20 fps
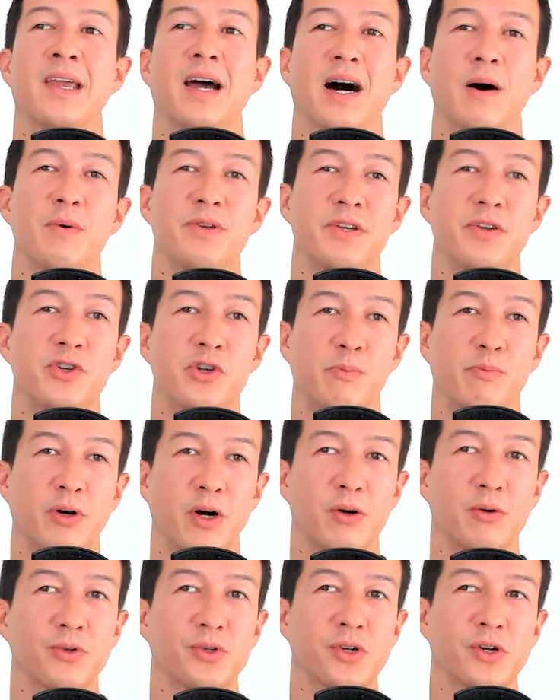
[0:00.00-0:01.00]
I was in
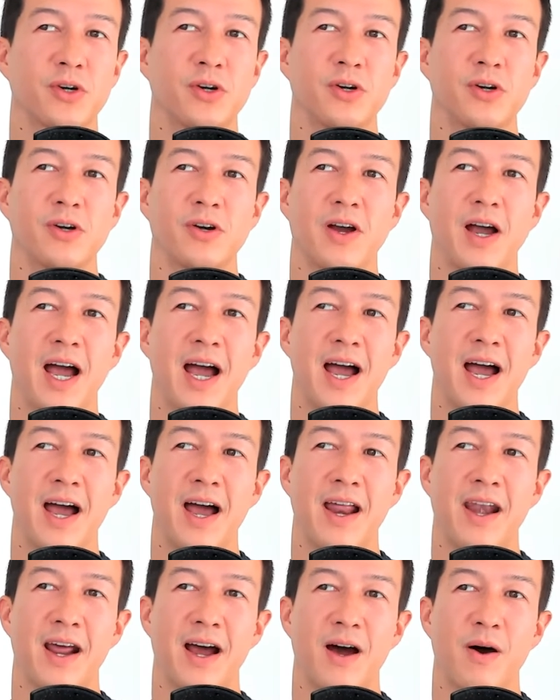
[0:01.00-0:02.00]
Gibraltar,
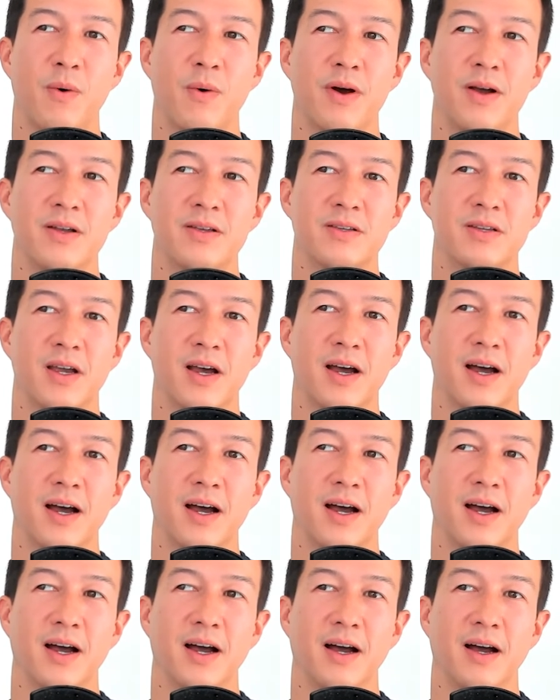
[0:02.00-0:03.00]
and I
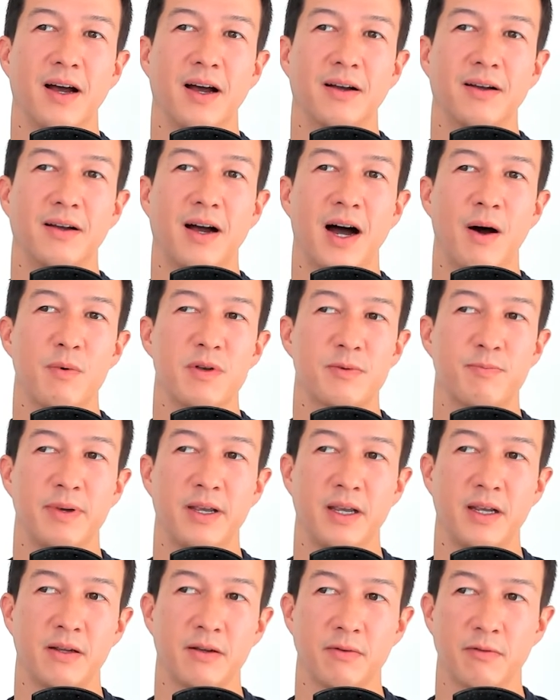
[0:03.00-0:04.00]
was
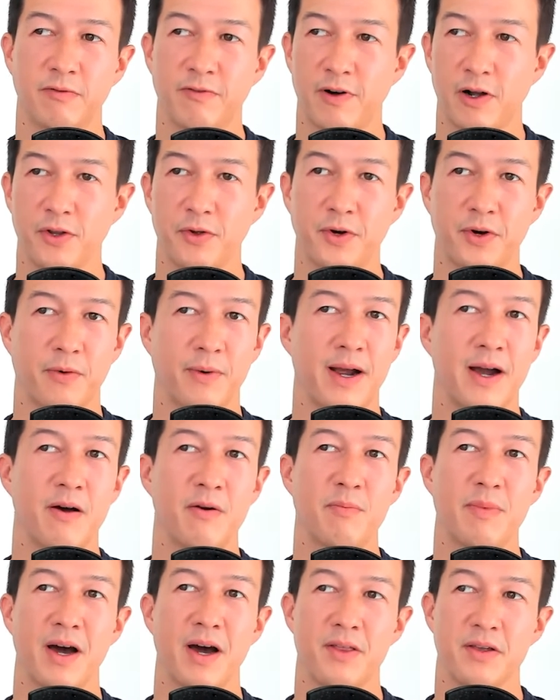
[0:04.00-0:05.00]
being followed
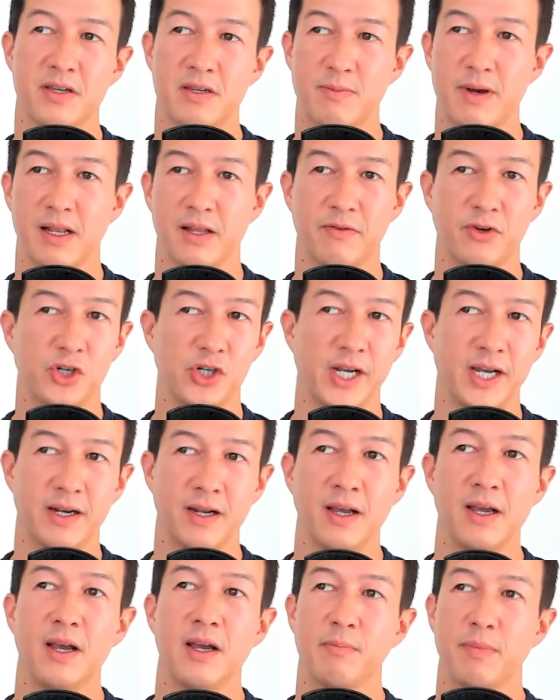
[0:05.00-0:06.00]
around by the smell of shit,
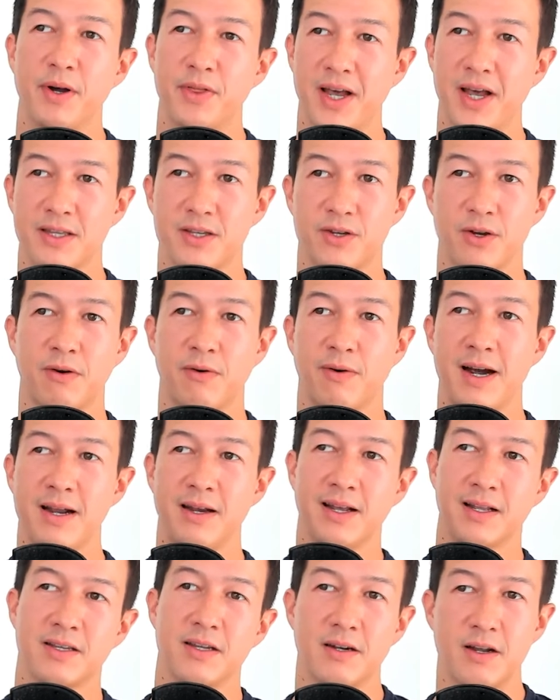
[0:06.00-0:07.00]
but that's all
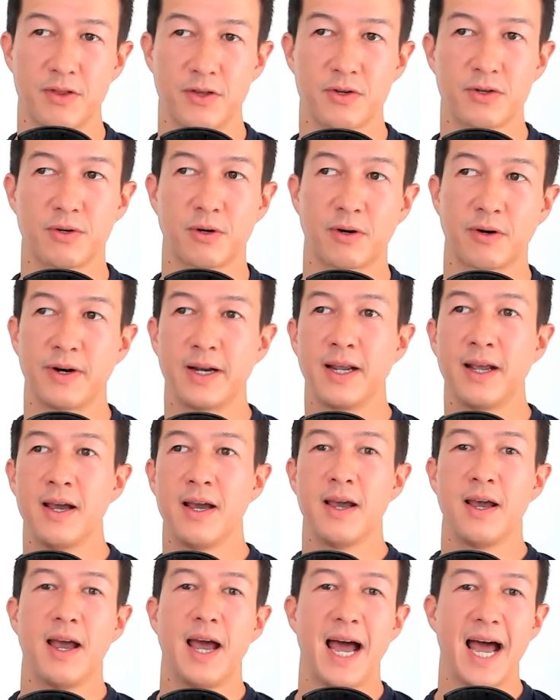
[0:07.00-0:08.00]
right. That's another story.
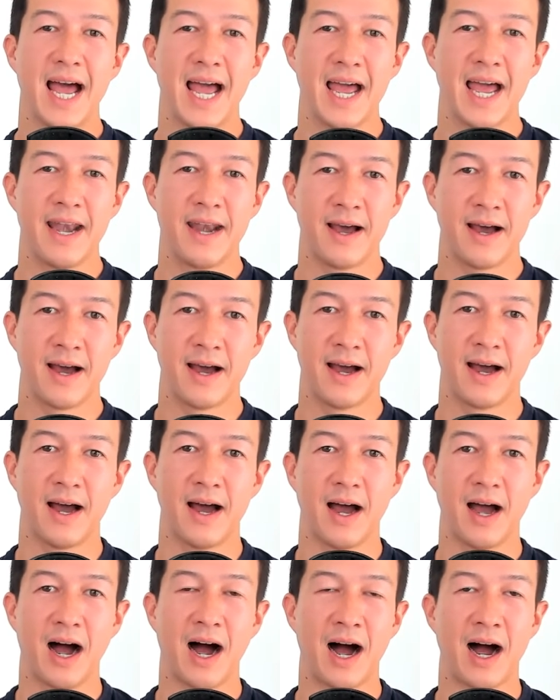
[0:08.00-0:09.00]
And
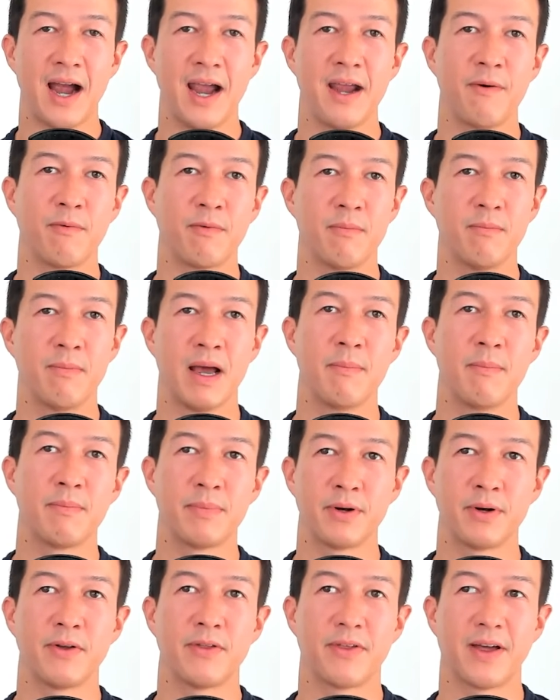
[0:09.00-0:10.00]
I
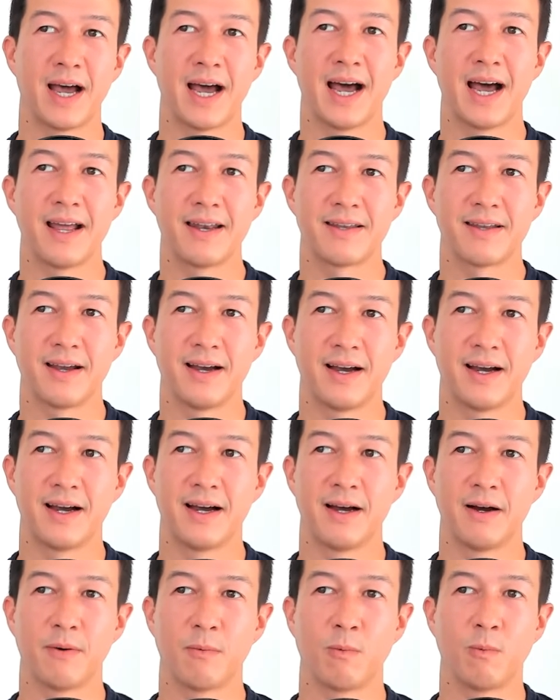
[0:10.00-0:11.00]
remember that
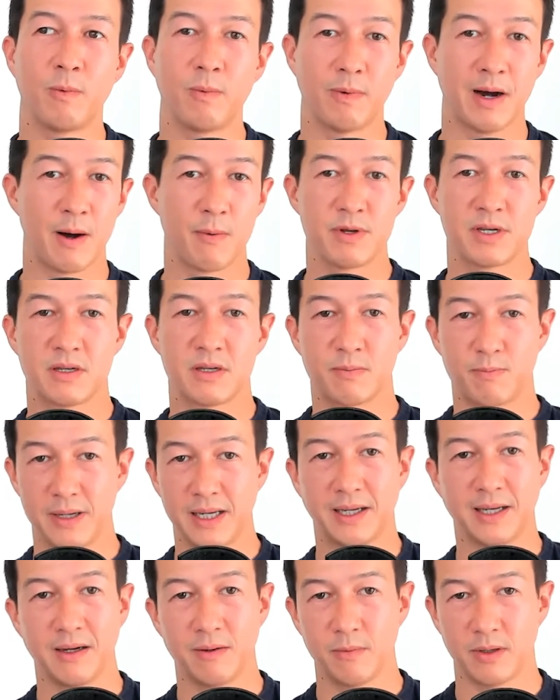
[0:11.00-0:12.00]
I was
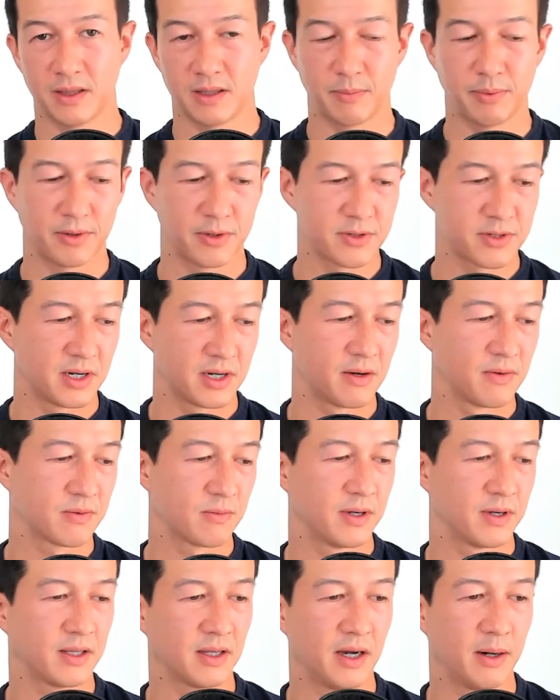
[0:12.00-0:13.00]
speaking with the person I was
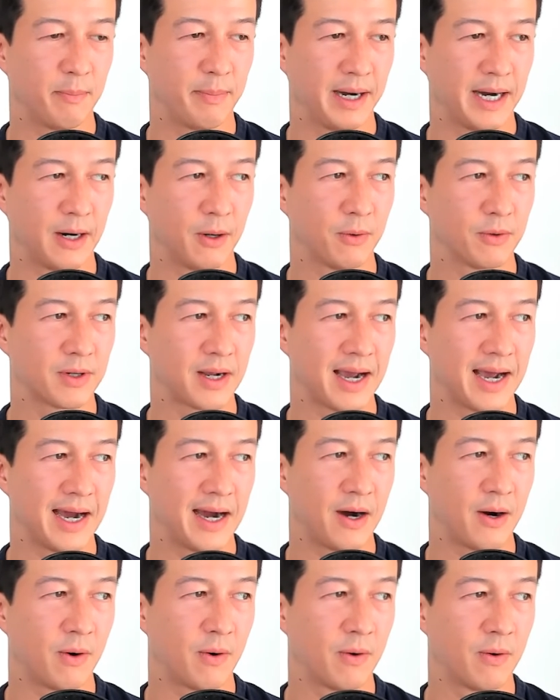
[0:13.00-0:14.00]
with about
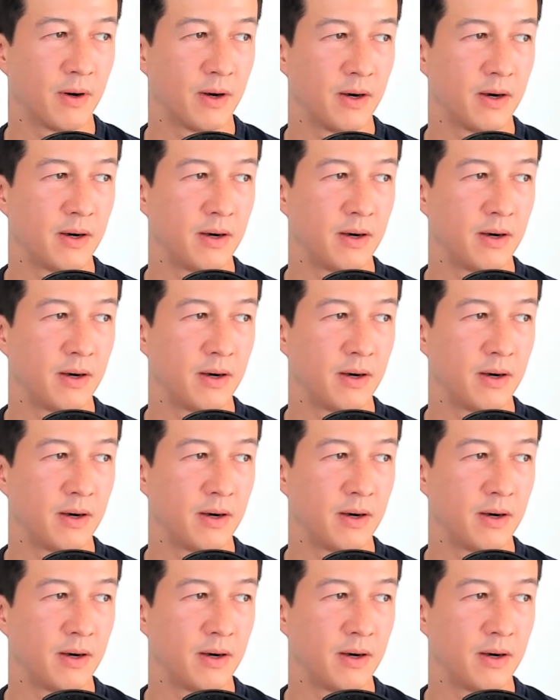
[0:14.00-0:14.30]
how